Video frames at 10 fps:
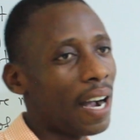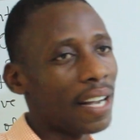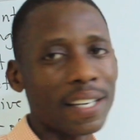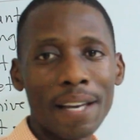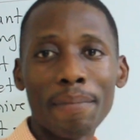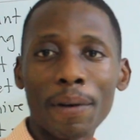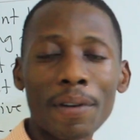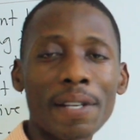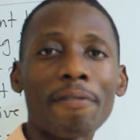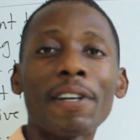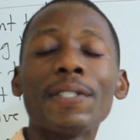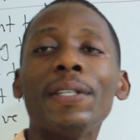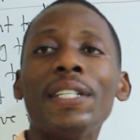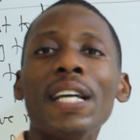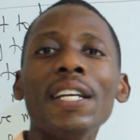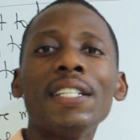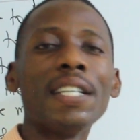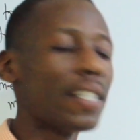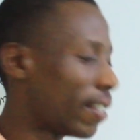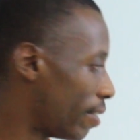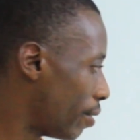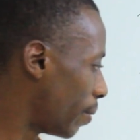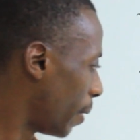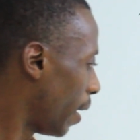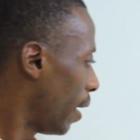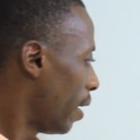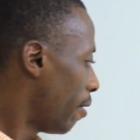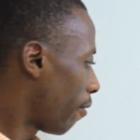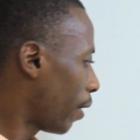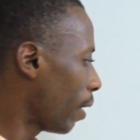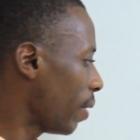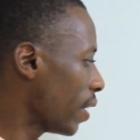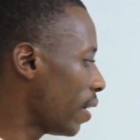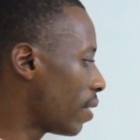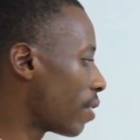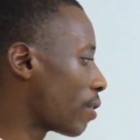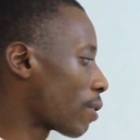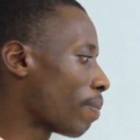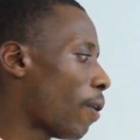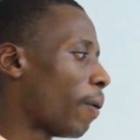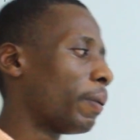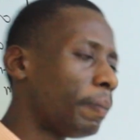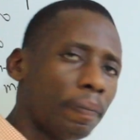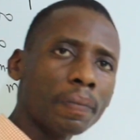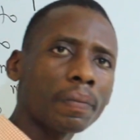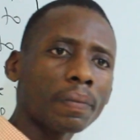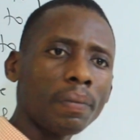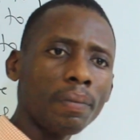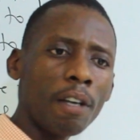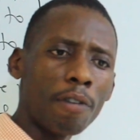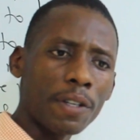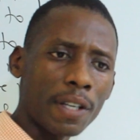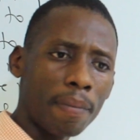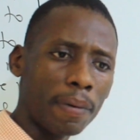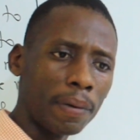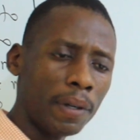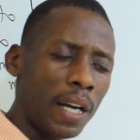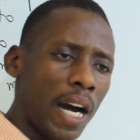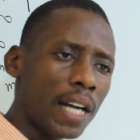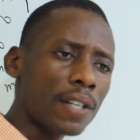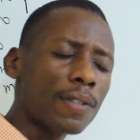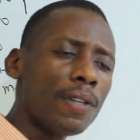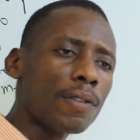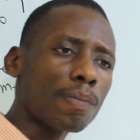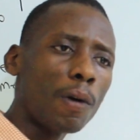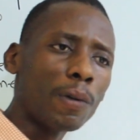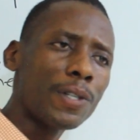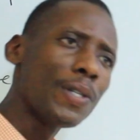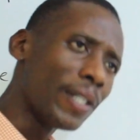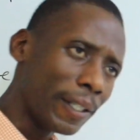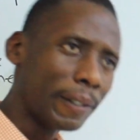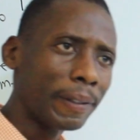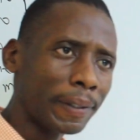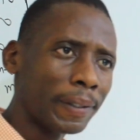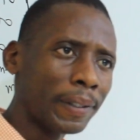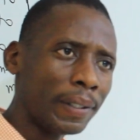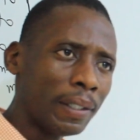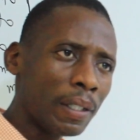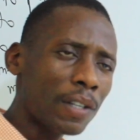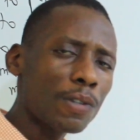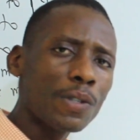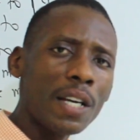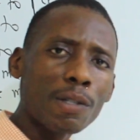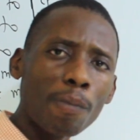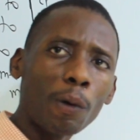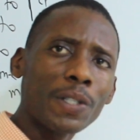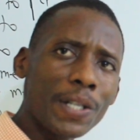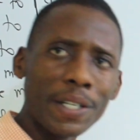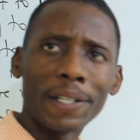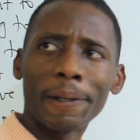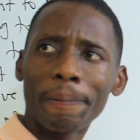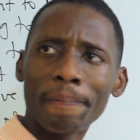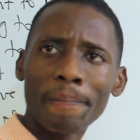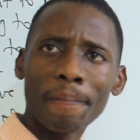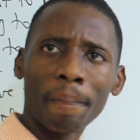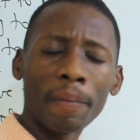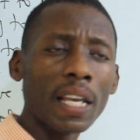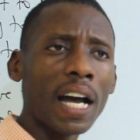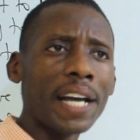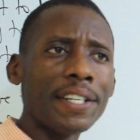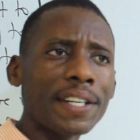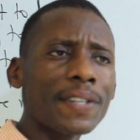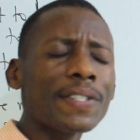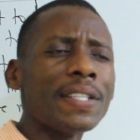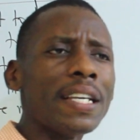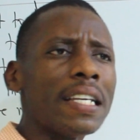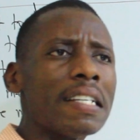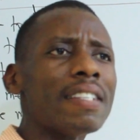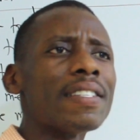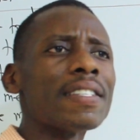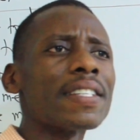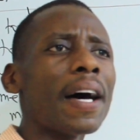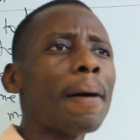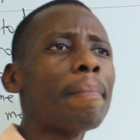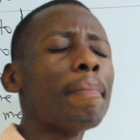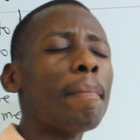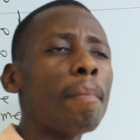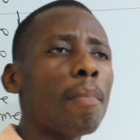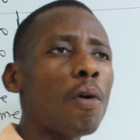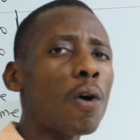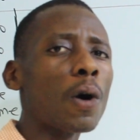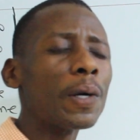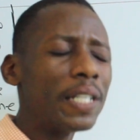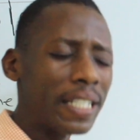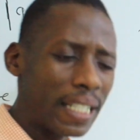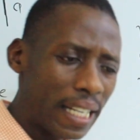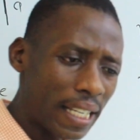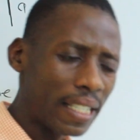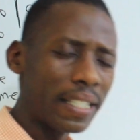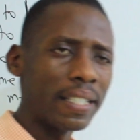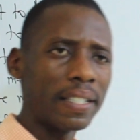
Again, because I'm facilitating you. Following it small. For example, I just need small tea. I just need small tea. I just need some more tea